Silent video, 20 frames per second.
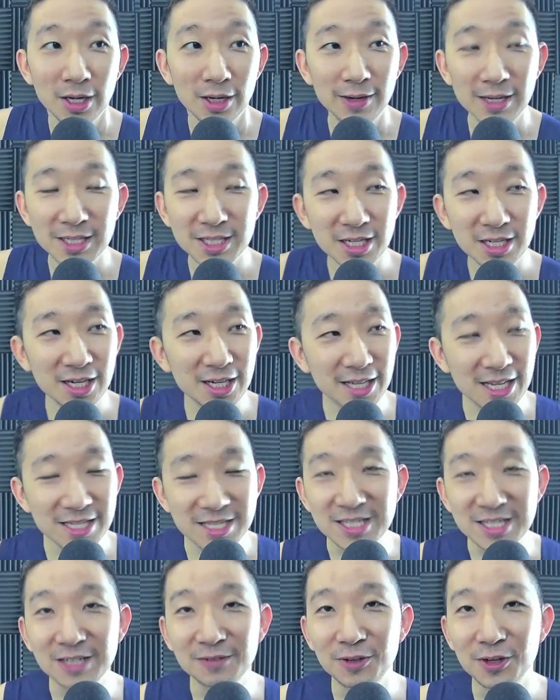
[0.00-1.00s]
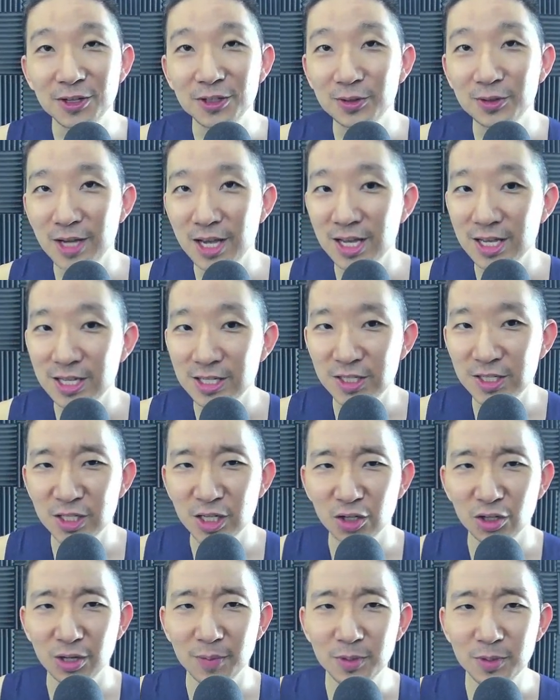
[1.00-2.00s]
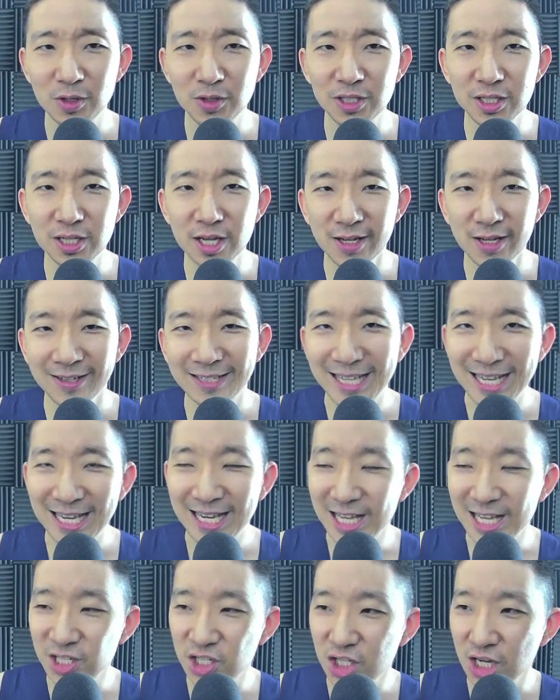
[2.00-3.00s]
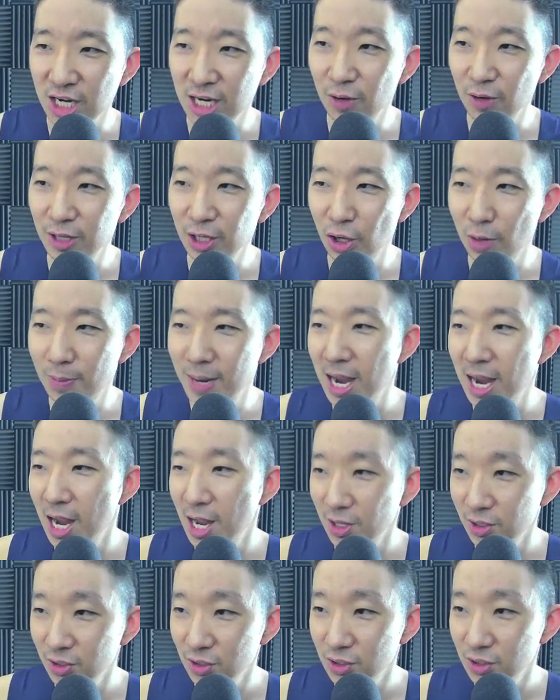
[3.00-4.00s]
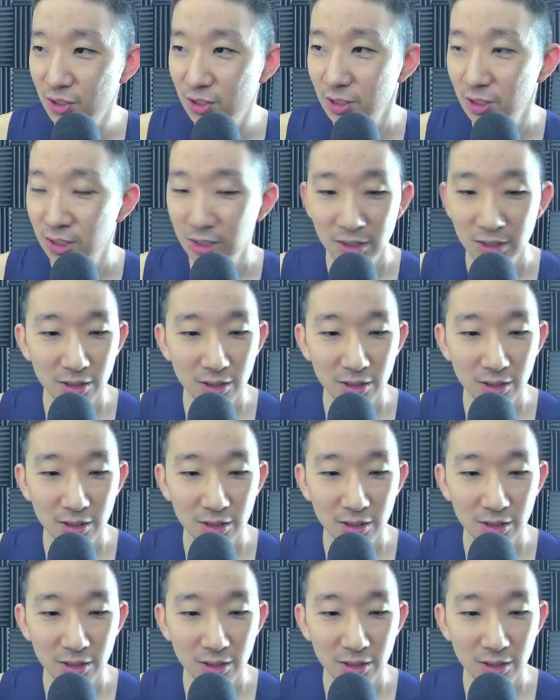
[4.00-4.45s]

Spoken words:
All right, I guess that's it for today's Crypto TA. Let's check out the comments.